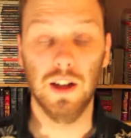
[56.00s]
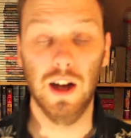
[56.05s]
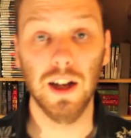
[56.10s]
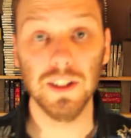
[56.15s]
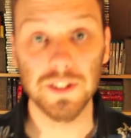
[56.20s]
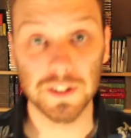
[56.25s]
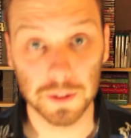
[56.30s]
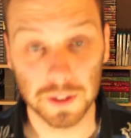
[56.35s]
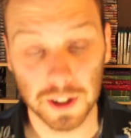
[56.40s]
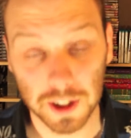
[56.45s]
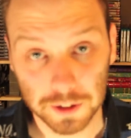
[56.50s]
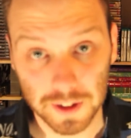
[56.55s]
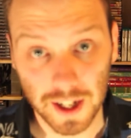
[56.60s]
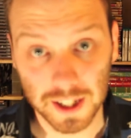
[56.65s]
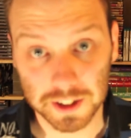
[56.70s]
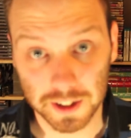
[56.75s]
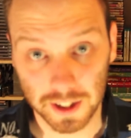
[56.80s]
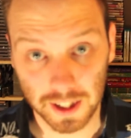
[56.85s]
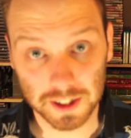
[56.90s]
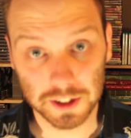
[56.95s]
Also,
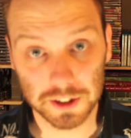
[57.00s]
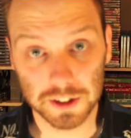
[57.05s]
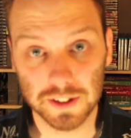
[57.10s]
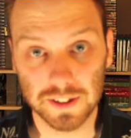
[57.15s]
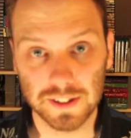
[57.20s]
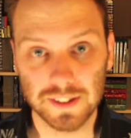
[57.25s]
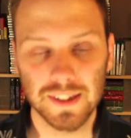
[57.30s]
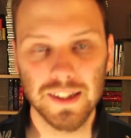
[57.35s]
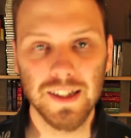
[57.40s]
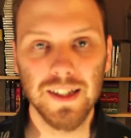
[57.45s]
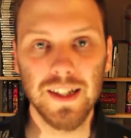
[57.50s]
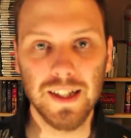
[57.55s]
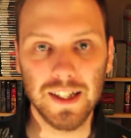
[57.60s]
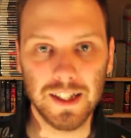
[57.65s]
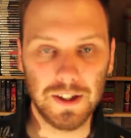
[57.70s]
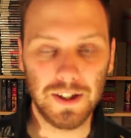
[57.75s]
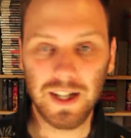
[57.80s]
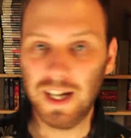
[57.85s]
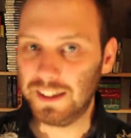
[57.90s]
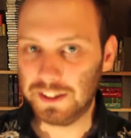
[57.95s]
congratulations.
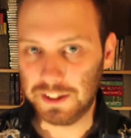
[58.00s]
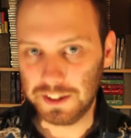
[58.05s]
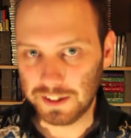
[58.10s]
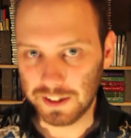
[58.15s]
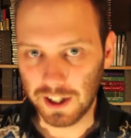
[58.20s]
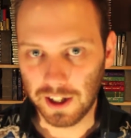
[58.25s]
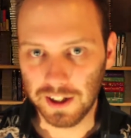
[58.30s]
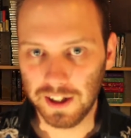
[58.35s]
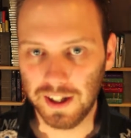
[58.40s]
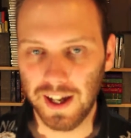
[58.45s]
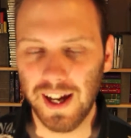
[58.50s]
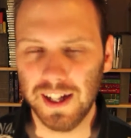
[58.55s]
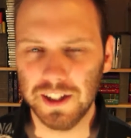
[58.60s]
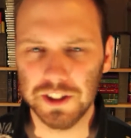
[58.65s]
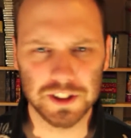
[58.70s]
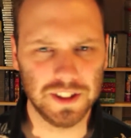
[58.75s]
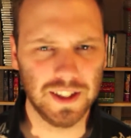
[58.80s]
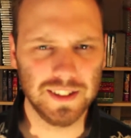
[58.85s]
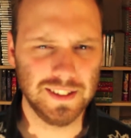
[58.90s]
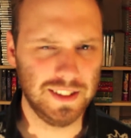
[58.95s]
You guys just got
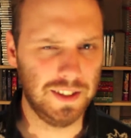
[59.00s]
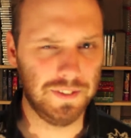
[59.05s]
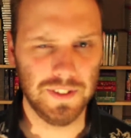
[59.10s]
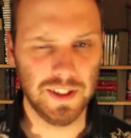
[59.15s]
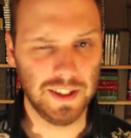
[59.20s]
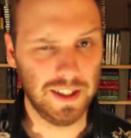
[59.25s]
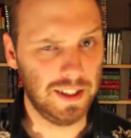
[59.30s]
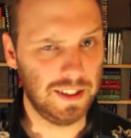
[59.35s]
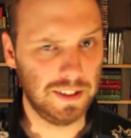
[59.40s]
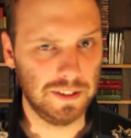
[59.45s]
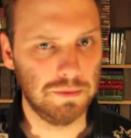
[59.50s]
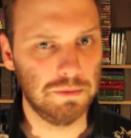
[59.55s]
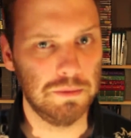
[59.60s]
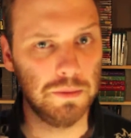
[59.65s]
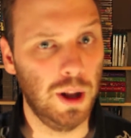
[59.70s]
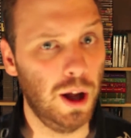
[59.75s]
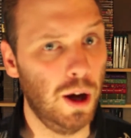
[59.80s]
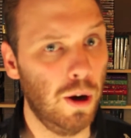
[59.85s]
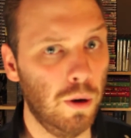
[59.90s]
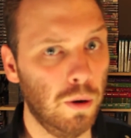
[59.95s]
engaged, as if you didn't
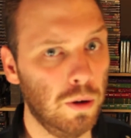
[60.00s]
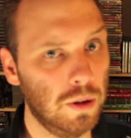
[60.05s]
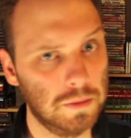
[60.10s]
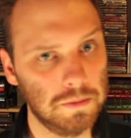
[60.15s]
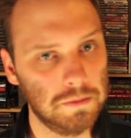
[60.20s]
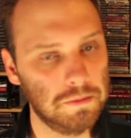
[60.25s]
know.